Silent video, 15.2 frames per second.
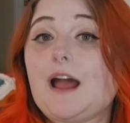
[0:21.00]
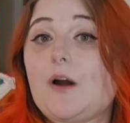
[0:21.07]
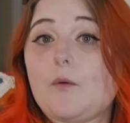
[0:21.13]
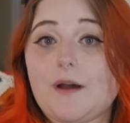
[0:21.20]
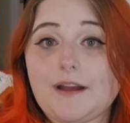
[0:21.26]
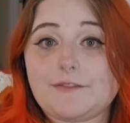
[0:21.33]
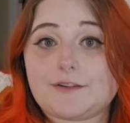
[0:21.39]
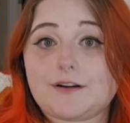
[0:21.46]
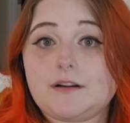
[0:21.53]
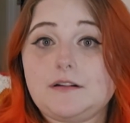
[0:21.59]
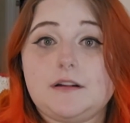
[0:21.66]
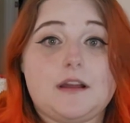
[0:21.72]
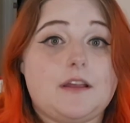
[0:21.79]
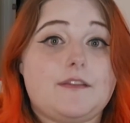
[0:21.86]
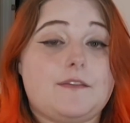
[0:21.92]

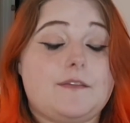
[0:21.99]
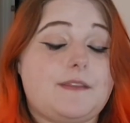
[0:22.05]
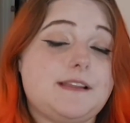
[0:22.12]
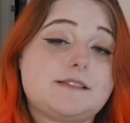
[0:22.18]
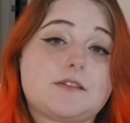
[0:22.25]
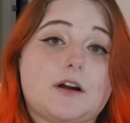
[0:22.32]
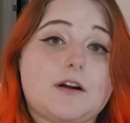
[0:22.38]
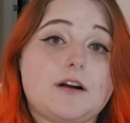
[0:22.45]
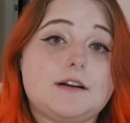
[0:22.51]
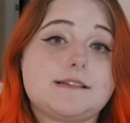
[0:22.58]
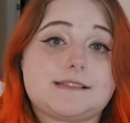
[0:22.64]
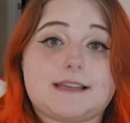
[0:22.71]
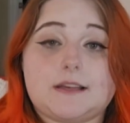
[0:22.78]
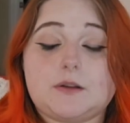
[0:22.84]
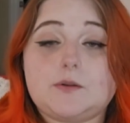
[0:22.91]
However, these are
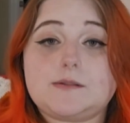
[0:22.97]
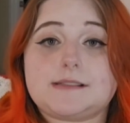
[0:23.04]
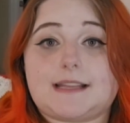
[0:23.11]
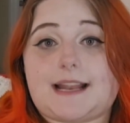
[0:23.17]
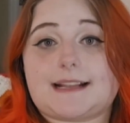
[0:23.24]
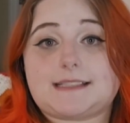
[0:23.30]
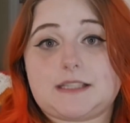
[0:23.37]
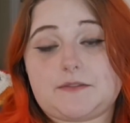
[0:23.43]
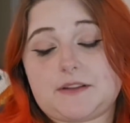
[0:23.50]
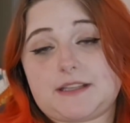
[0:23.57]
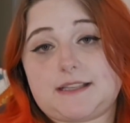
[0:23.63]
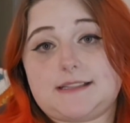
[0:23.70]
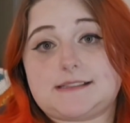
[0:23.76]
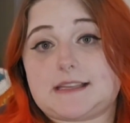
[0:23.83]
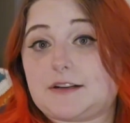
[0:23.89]
skills and activities,